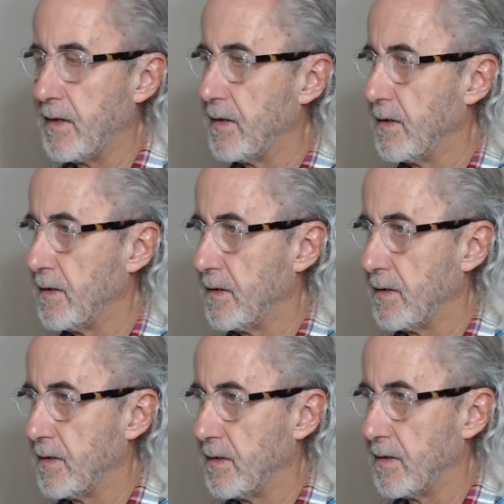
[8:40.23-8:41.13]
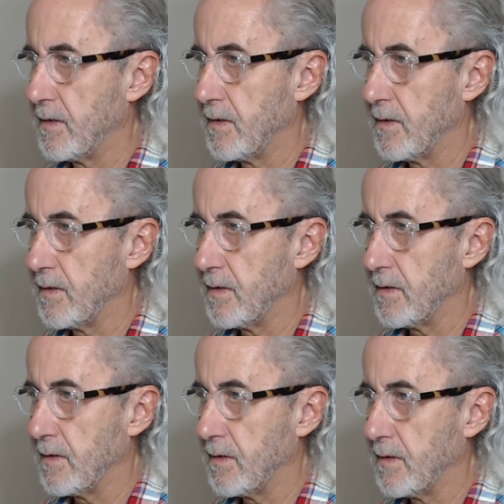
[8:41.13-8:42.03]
[no speech]